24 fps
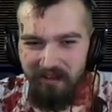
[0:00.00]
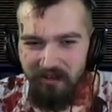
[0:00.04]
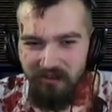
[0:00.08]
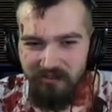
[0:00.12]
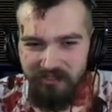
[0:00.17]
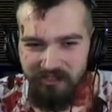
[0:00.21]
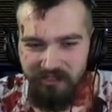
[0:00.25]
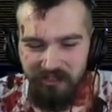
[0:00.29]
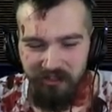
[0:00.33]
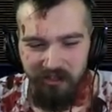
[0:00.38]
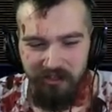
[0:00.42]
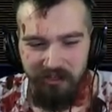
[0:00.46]
Oh,
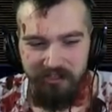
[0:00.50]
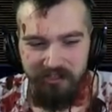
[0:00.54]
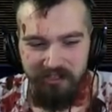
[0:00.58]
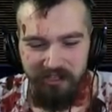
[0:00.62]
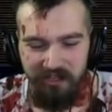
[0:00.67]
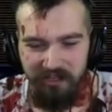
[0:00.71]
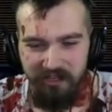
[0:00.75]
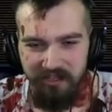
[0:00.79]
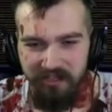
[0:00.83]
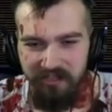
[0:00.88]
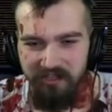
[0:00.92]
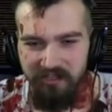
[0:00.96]
she lost
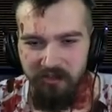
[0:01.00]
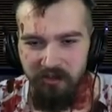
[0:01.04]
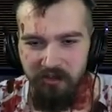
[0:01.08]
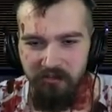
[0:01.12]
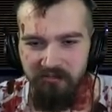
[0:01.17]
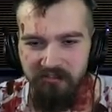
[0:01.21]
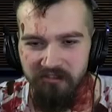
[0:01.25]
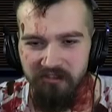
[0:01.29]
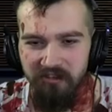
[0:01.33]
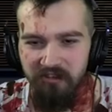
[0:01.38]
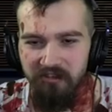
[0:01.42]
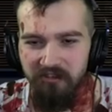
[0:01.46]
it. It doesn't know how
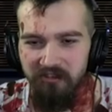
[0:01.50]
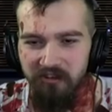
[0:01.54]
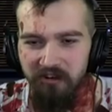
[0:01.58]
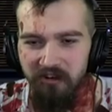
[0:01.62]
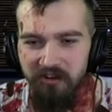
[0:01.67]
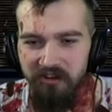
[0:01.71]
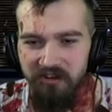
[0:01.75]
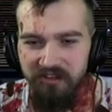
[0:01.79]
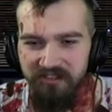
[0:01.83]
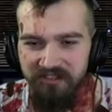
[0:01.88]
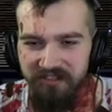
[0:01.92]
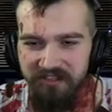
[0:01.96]
to turn
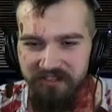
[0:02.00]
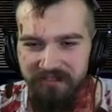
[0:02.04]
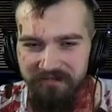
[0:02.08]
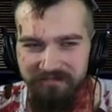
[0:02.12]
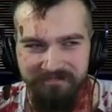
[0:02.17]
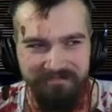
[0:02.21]
corners.